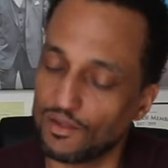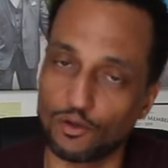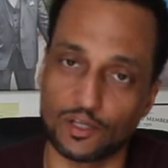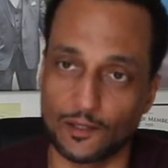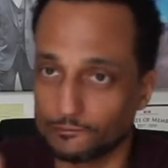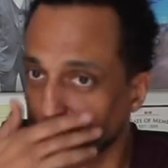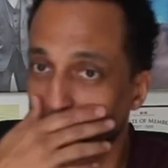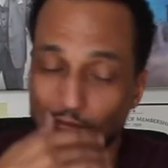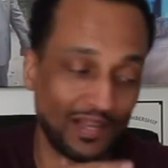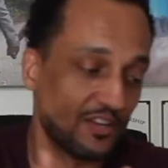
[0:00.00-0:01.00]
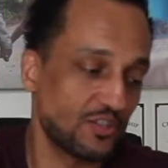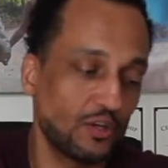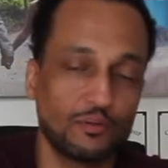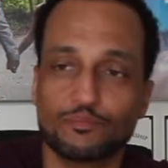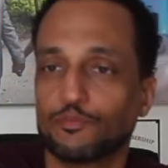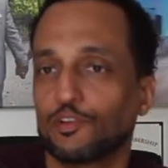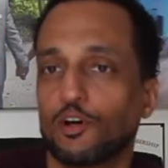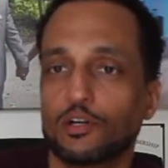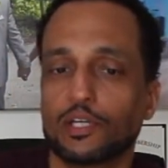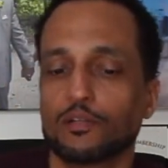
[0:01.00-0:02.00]
Okay, so
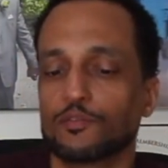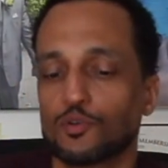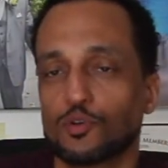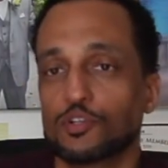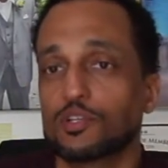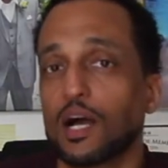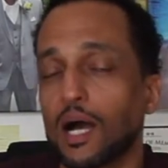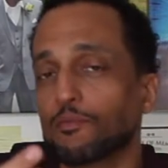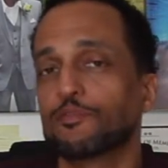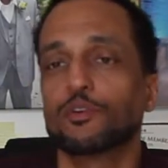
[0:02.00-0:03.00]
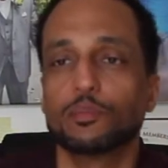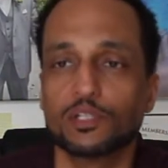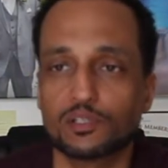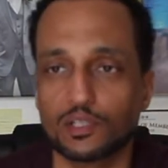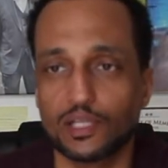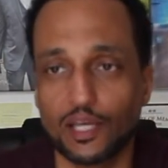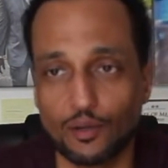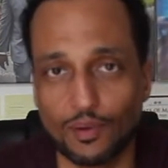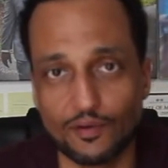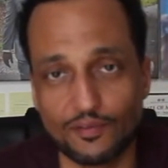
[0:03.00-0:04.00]
vlogging, of course. I'm filming this today
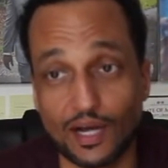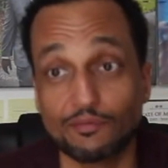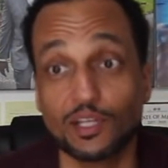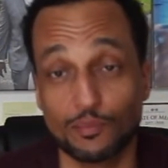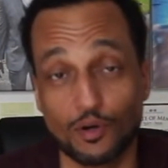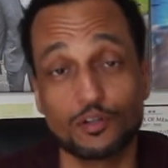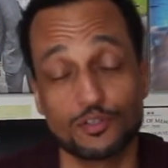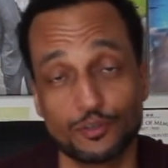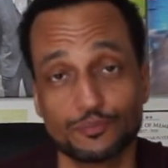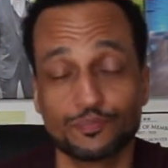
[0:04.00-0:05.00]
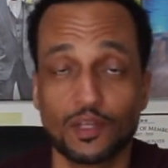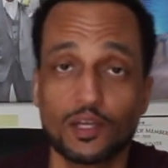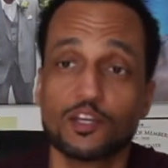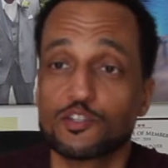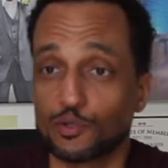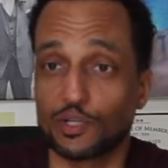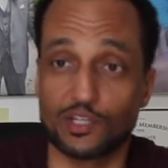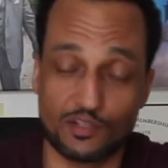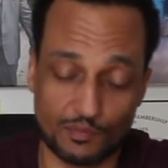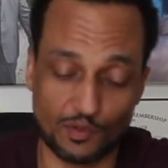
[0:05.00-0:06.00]
on my 5D Mark II. Still
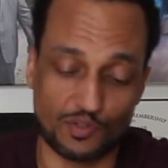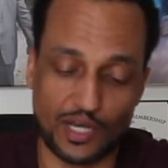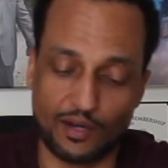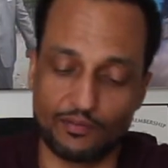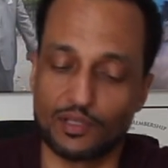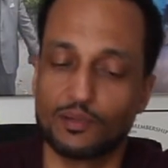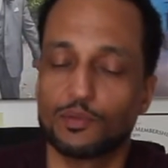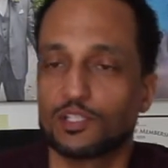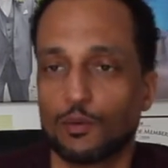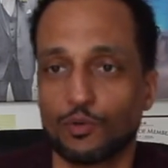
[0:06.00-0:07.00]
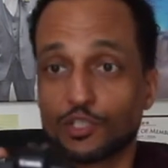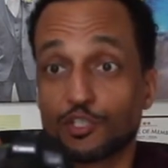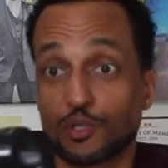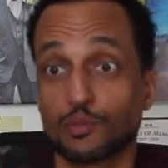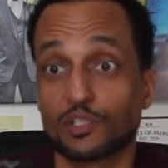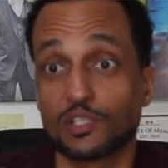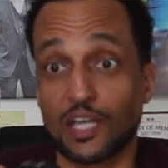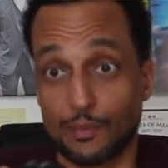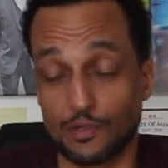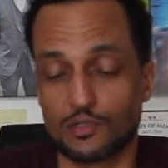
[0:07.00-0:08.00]
getting some use out of it because I wanted to show this
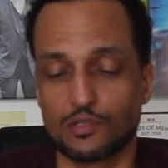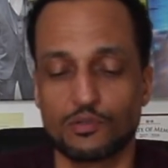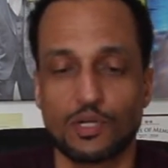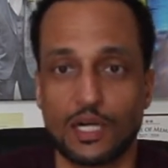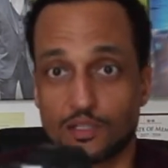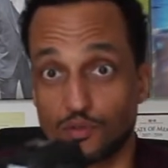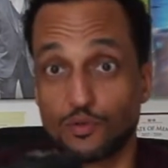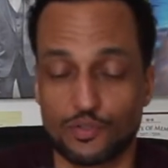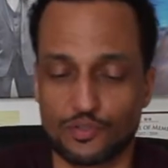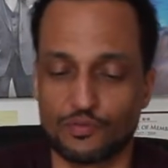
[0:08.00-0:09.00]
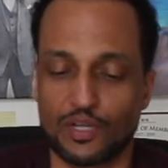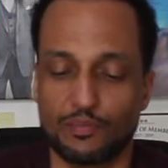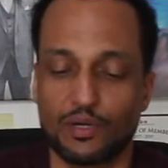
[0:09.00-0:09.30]
camera to you guys on the screen.